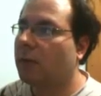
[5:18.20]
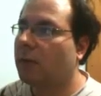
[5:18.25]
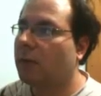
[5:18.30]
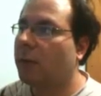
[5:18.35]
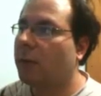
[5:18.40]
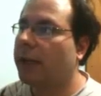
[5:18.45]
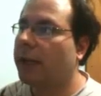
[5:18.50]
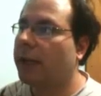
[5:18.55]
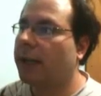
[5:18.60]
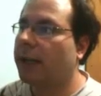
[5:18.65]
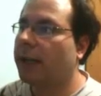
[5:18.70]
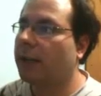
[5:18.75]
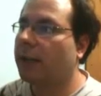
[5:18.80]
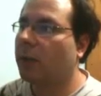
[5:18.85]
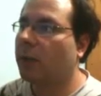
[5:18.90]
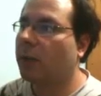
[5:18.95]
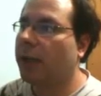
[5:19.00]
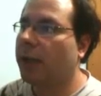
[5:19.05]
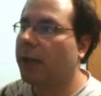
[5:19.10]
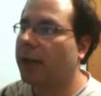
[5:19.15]
We can
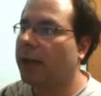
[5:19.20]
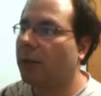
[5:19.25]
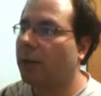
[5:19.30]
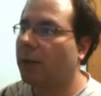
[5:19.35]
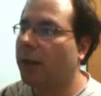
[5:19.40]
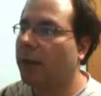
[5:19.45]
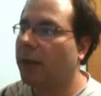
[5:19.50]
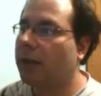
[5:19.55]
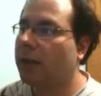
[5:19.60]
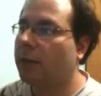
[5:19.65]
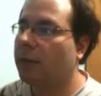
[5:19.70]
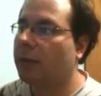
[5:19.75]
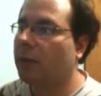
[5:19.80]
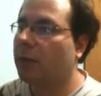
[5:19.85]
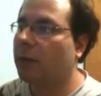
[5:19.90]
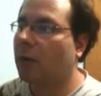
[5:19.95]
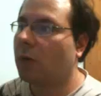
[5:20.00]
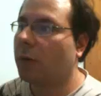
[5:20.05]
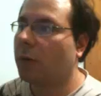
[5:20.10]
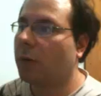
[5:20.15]
create a
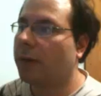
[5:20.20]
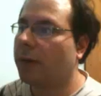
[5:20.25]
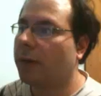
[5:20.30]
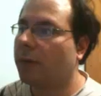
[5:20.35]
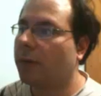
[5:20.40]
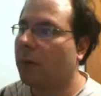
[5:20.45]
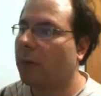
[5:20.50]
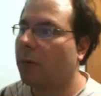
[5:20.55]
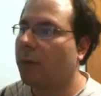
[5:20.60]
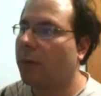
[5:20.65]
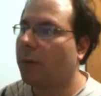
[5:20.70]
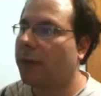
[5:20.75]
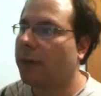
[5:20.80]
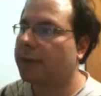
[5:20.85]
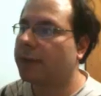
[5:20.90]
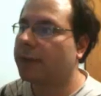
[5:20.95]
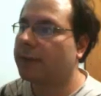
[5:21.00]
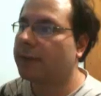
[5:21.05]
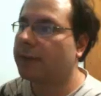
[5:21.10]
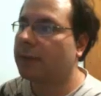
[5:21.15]
rhythm or whatever we
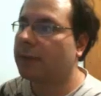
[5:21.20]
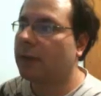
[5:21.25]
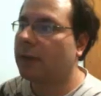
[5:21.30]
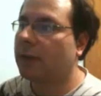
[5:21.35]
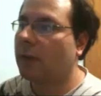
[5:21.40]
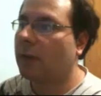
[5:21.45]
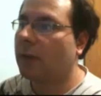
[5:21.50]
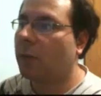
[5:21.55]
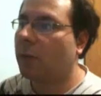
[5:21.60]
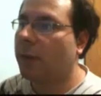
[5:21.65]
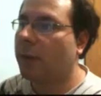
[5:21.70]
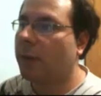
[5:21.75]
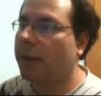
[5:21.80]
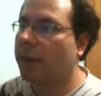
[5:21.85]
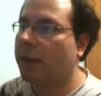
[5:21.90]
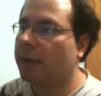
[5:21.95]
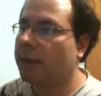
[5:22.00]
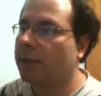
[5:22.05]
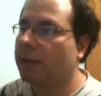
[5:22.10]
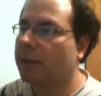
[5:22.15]
want with
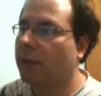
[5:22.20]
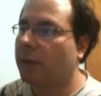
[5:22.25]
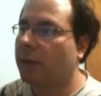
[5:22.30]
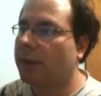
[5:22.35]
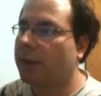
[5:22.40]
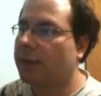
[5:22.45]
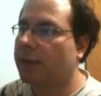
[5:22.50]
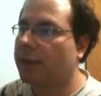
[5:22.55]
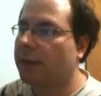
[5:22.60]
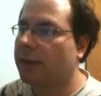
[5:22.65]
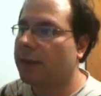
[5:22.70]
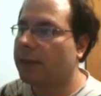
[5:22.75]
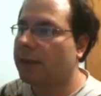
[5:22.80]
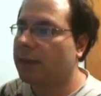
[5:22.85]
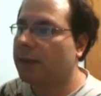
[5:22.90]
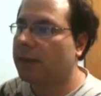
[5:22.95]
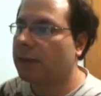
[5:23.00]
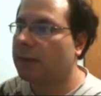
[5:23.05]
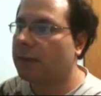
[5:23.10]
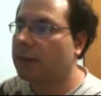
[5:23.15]
this, for
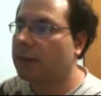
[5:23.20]
instance.